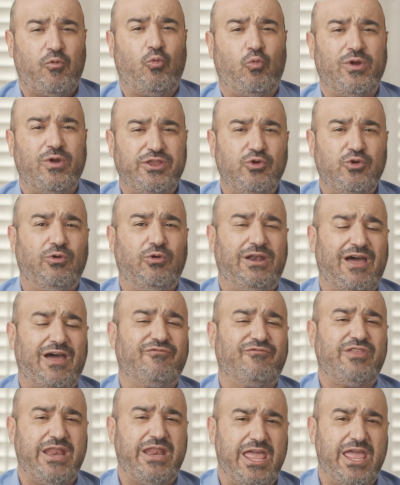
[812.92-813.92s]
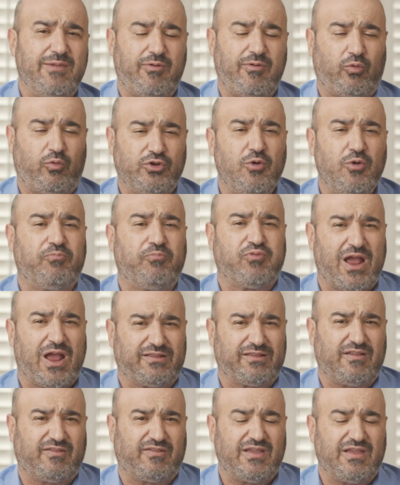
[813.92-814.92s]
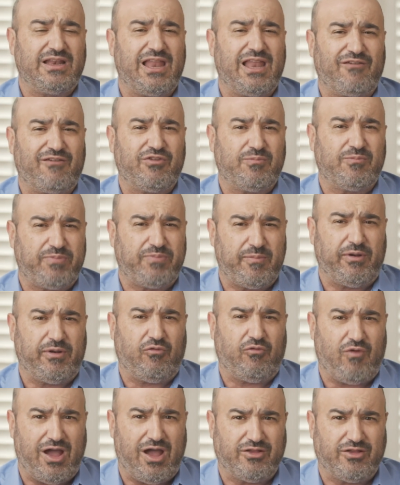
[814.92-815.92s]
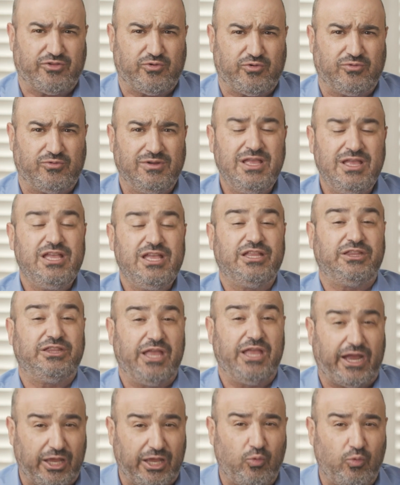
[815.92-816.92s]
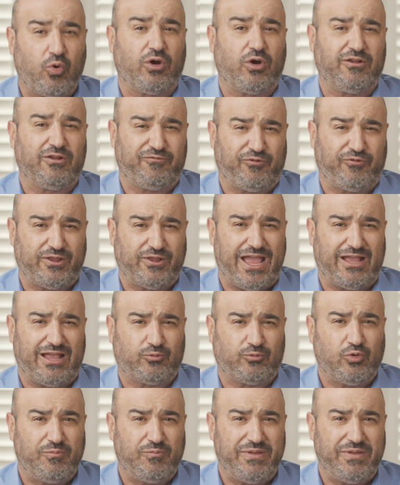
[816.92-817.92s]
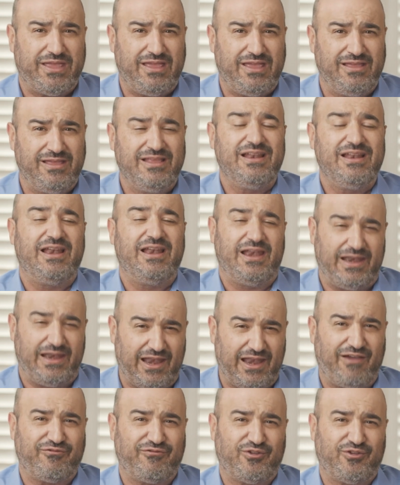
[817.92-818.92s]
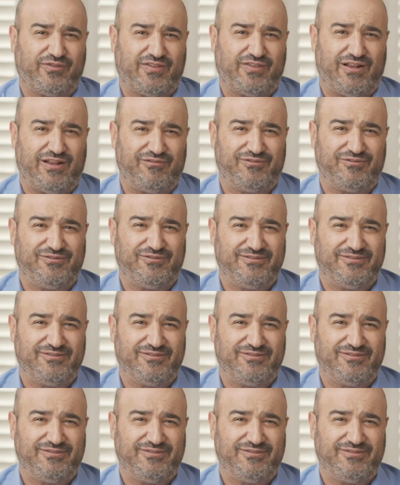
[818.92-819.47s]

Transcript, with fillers: When you love the neighbor, when you are practicing loving people around you, the reward for that will be love yourself.